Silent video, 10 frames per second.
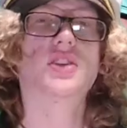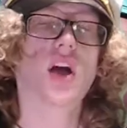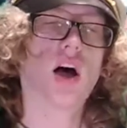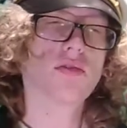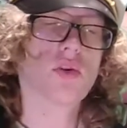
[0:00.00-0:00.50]
Is
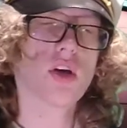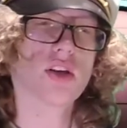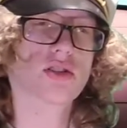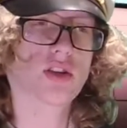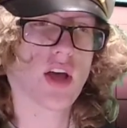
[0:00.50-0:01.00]
the
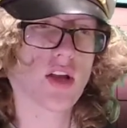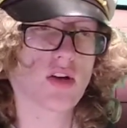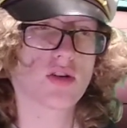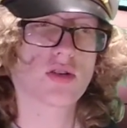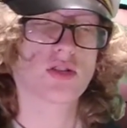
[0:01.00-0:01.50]
envoy a
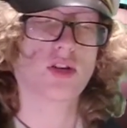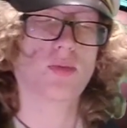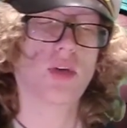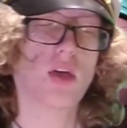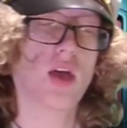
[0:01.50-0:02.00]
standard
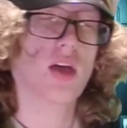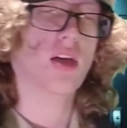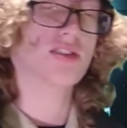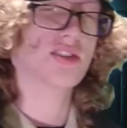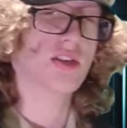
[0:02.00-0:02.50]

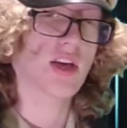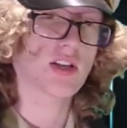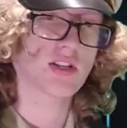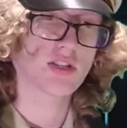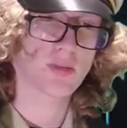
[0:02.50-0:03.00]
CPAS
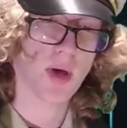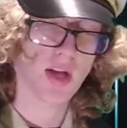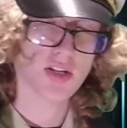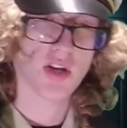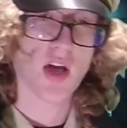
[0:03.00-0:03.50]
attack
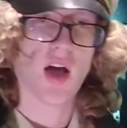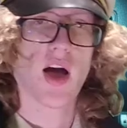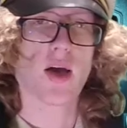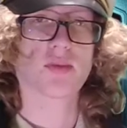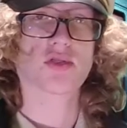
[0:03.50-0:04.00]
dispatch?
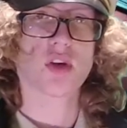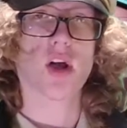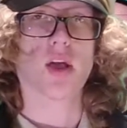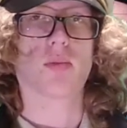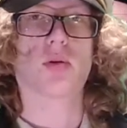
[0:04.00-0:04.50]
I'm
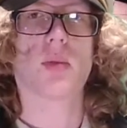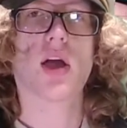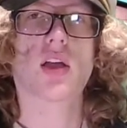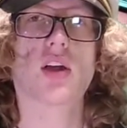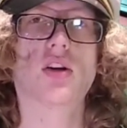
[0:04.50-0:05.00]
sorry, but
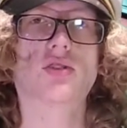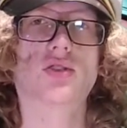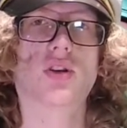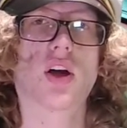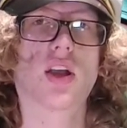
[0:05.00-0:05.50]
my
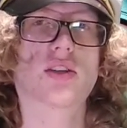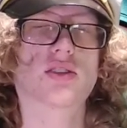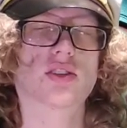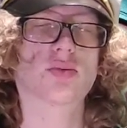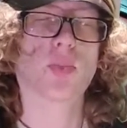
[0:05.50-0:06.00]
colonels are not as